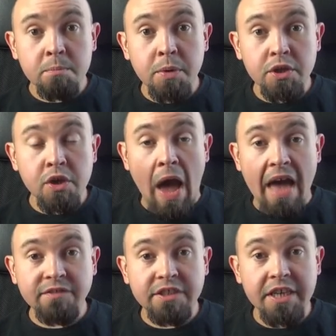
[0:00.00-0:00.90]
but you
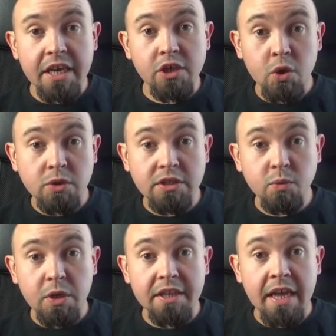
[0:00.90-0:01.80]
have to get used
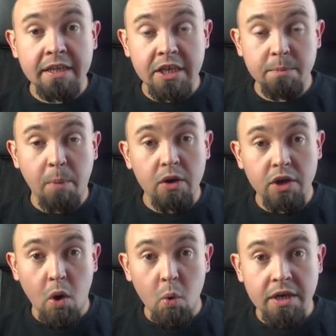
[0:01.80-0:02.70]
to it and keep on
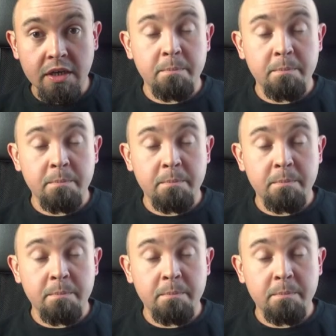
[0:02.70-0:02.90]
going,